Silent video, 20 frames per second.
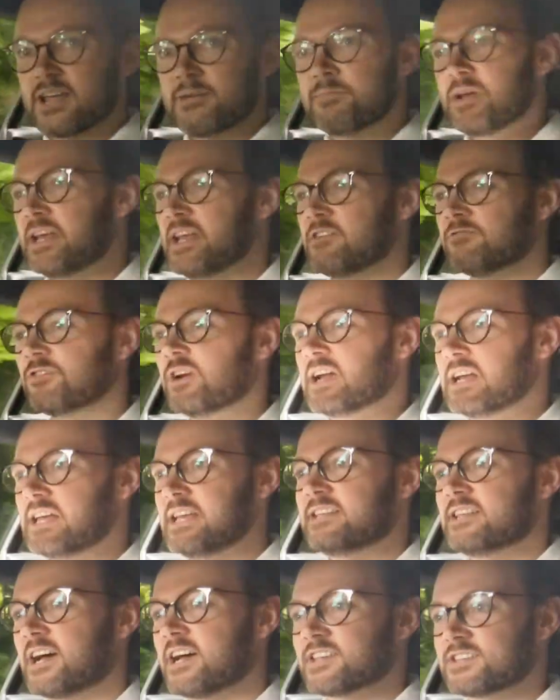and I mean, it
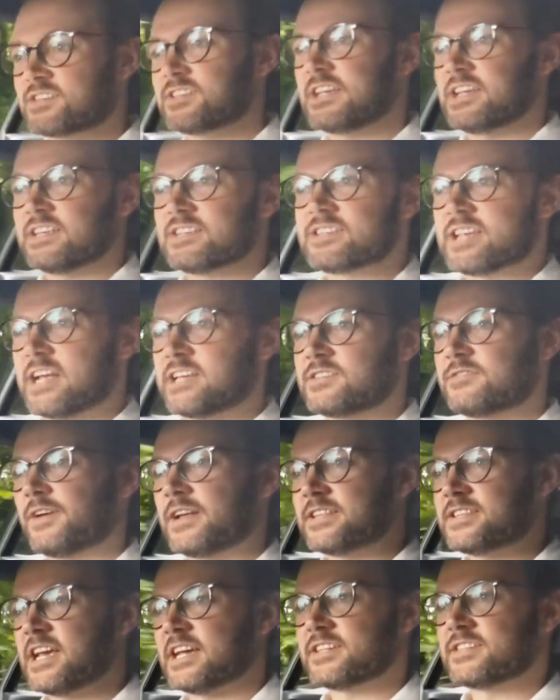really does. It sounds
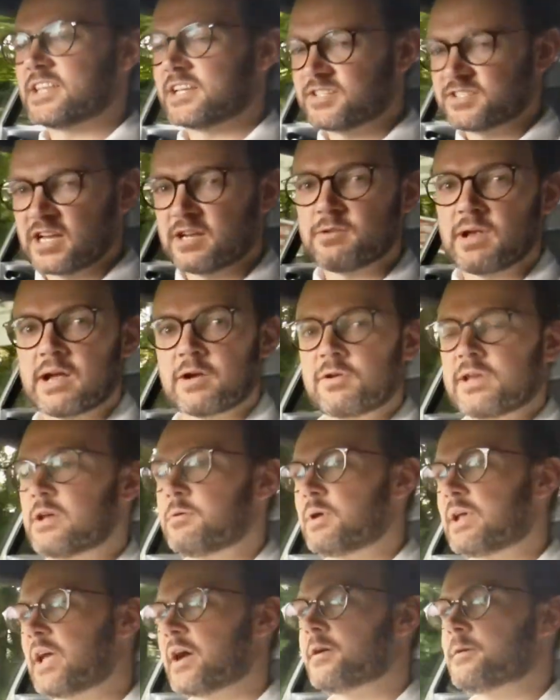fantastic. So, hang on,
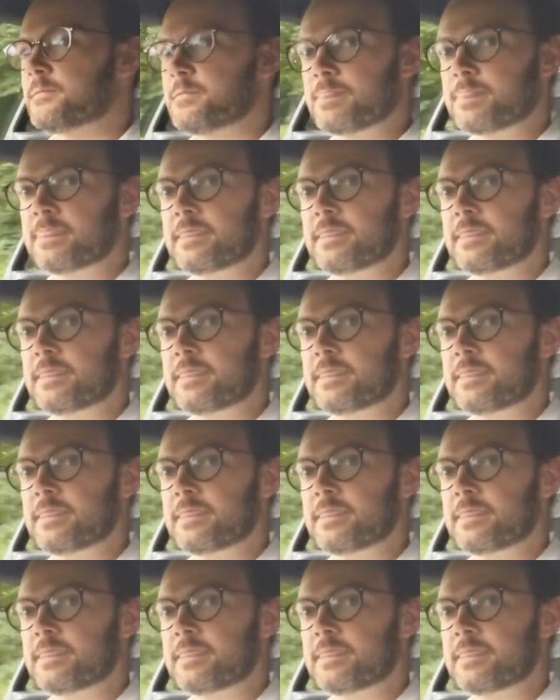here we go.